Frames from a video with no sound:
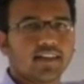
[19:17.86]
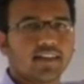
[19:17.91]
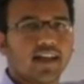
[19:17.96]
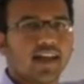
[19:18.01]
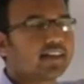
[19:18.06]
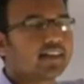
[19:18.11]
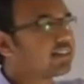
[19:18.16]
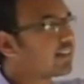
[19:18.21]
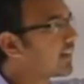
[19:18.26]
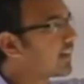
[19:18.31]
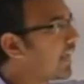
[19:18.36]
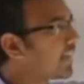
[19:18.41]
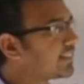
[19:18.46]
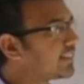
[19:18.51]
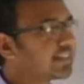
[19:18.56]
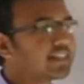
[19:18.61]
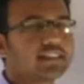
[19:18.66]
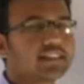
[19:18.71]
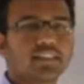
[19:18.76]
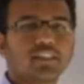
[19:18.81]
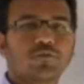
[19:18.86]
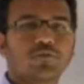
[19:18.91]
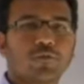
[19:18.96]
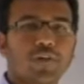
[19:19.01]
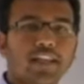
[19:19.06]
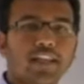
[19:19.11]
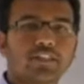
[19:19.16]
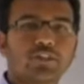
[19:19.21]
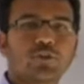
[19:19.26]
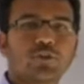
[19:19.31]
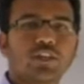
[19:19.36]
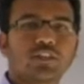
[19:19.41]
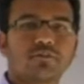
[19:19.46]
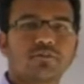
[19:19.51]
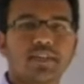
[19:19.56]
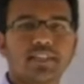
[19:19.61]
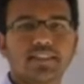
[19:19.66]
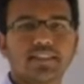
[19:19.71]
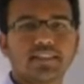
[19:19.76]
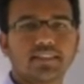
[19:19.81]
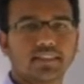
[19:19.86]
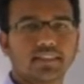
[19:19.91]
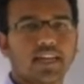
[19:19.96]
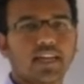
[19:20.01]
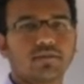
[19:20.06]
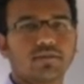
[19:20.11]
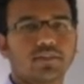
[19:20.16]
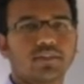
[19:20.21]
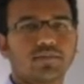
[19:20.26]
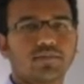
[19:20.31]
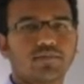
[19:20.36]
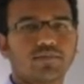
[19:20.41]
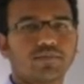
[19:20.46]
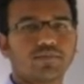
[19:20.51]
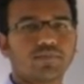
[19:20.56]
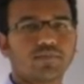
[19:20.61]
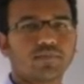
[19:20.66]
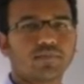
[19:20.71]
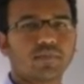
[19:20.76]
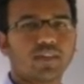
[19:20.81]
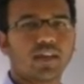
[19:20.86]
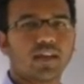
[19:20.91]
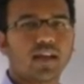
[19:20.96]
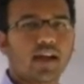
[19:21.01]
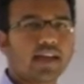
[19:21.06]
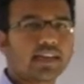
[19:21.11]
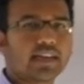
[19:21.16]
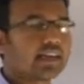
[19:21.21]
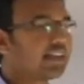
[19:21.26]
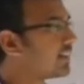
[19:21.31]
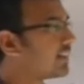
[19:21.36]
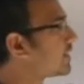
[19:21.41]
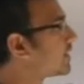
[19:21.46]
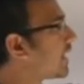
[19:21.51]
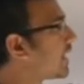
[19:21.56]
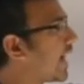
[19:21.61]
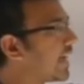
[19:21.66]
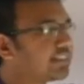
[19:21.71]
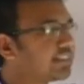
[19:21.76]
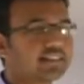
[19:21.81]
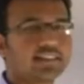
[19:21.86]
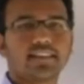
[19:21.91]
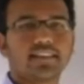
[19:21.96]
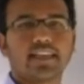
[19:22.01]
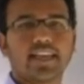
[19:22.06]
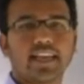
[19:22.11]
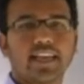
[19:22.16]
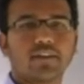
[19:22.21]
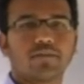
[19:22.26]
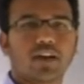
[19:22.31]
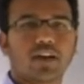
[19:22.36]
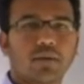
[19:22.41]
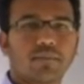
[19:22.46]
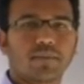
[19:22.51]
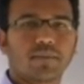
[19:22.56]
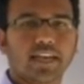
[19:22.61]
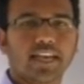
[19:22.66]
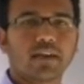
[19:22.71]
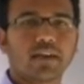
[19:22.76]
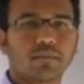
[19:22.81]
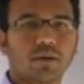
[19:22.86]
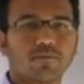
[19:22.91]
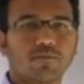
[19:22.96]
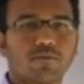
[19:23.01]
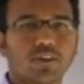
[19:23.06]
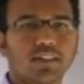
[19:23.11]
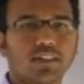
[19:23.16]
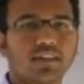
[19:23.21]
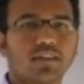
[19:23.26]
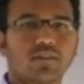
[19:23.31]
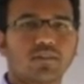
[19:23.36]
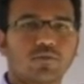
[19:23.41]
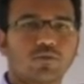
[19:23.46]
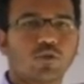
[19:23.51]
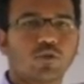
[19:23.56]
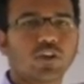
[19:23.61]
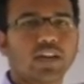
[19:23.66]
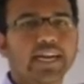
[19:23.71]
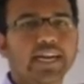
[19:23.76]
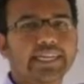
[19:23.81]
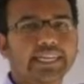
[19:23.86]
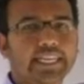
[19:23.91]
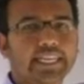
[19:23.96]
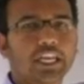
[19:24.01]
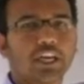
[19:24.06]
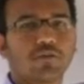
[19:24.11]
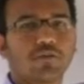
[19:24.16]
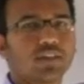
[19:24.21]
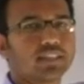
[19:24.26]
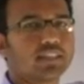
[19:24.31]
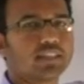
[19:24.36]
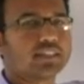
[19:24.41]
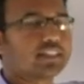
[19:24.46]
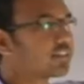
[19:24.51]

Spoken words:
And the classical theory fails to explain these graphs unless Einstein came up with the photoelectric equation.